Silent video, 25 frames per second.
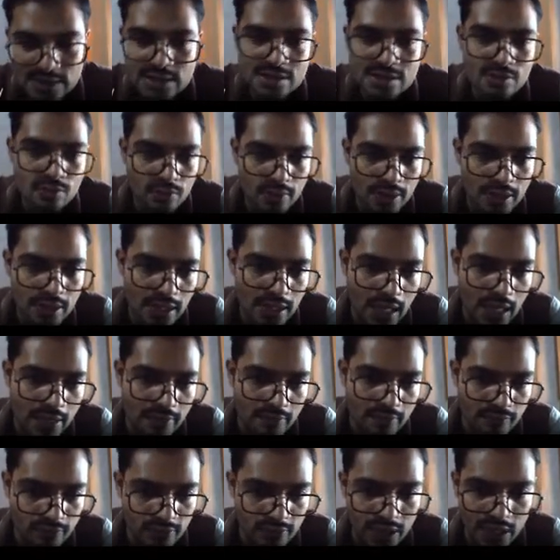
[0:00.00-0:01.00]
this is the way
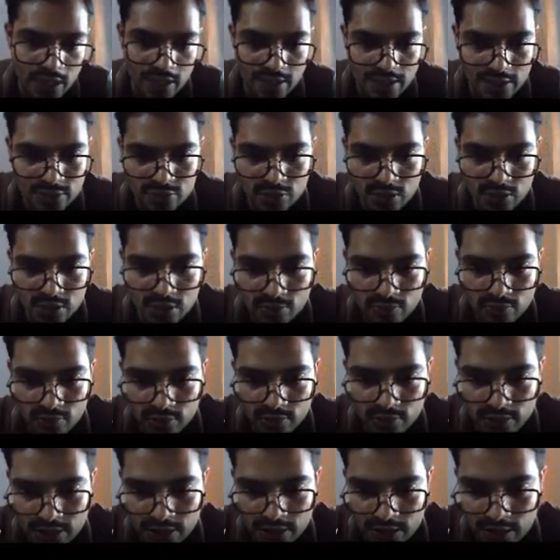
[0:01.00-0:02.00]
I, uh, we are actually
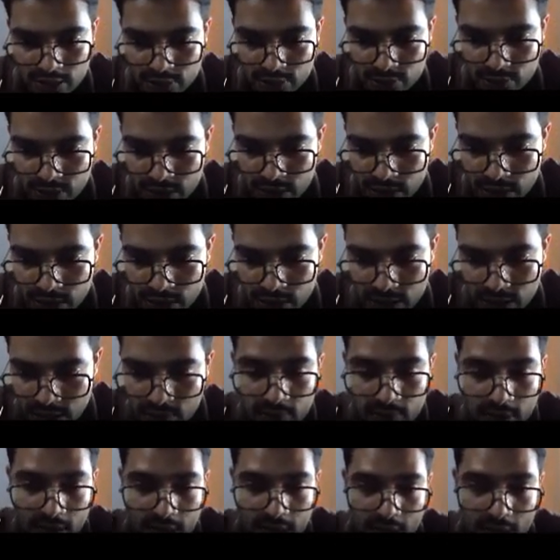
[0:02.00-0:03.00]
working to it.
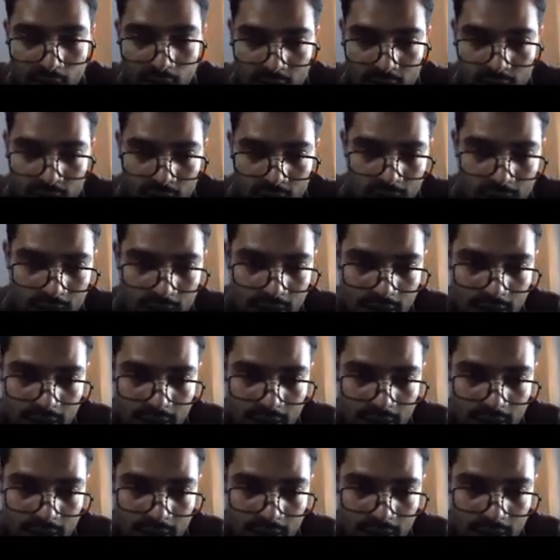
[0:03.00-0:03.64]
We are not only